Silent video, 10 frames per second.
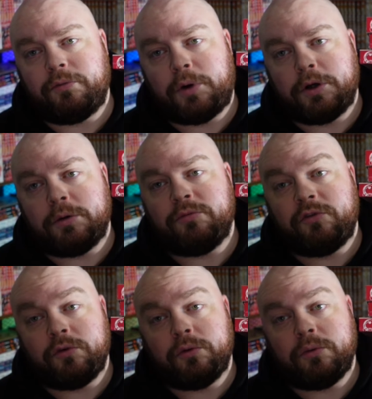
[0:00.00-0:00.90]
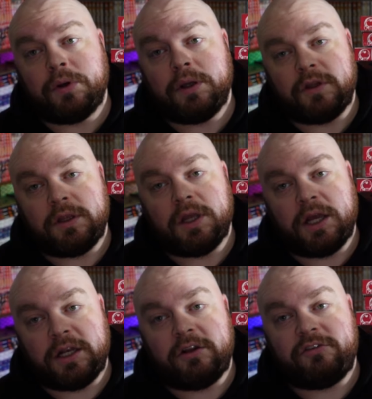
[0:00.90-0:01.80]
Welcome to the
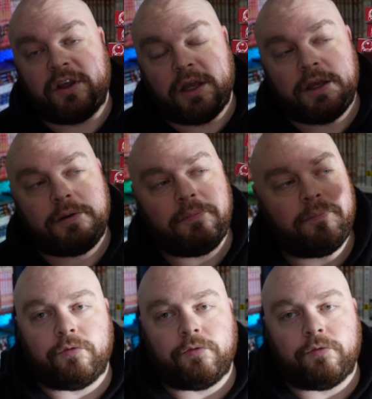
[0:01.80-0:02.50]
NHK.